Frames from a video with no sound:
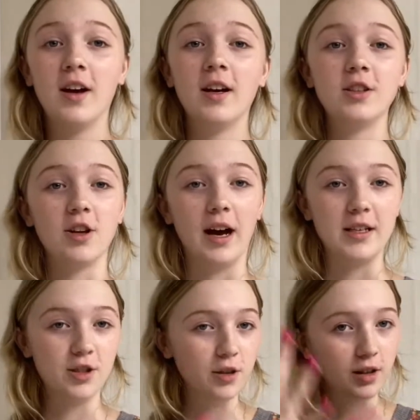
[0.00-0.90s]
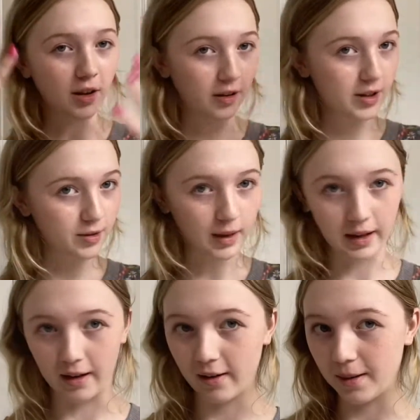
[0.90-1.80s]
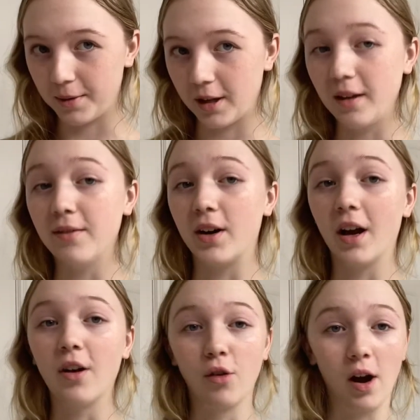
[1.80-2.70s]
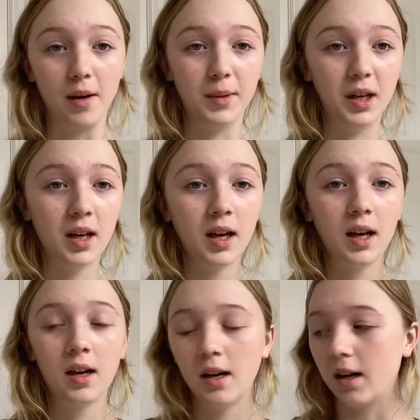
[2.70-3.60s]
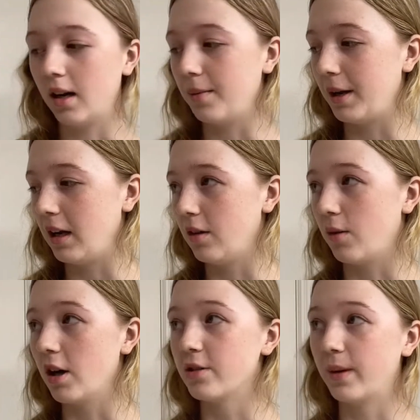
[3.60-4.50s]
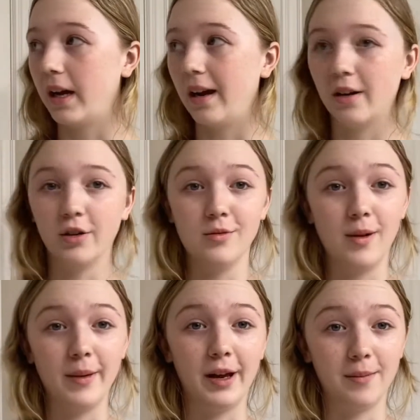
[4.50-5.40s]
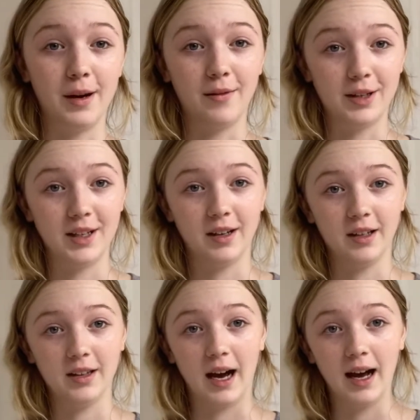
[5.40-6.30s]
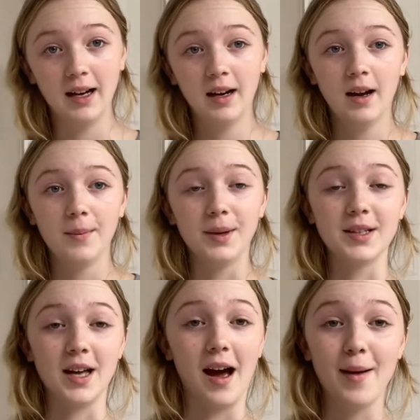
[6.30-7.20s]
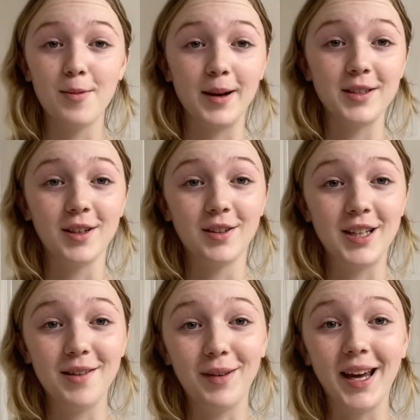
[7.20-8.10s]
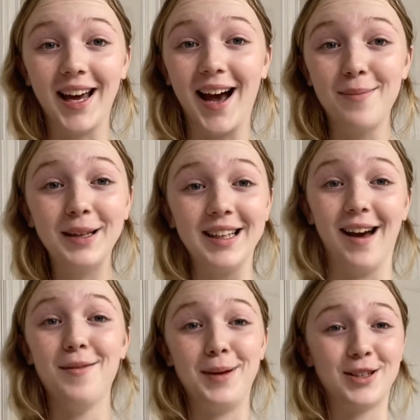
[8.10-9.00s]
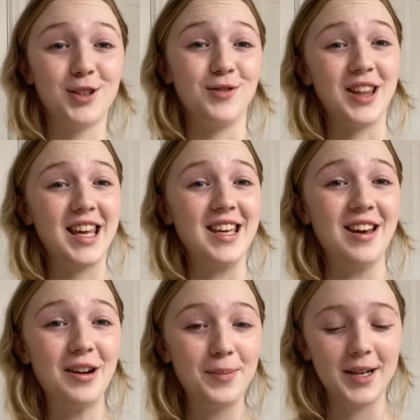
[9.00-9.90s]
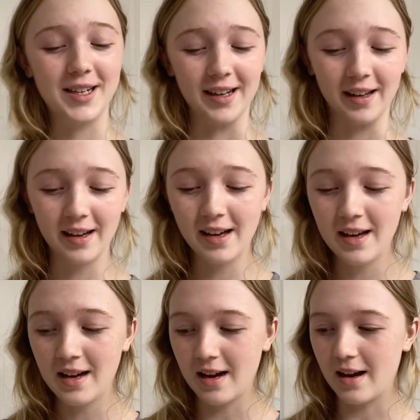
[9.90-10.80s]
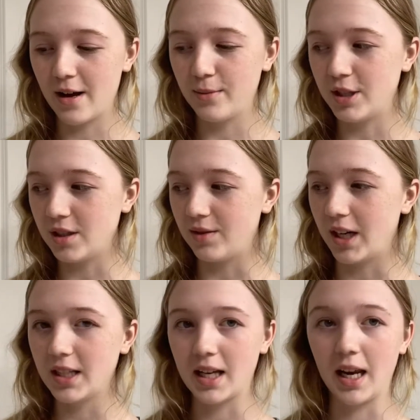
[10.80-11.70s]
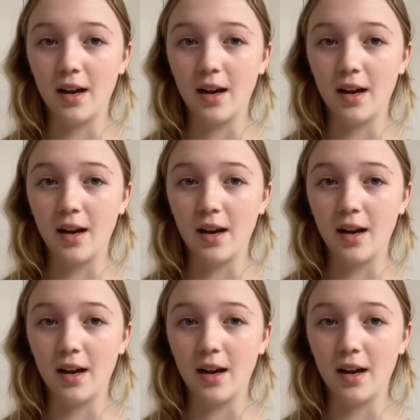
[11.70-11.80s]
So as you can notice right now, I'm looking very grimy. I need to wash my hair, do my makeup and everything like that because I'm about to go take my cap and gown pictures for the yearbook, which is very exciting.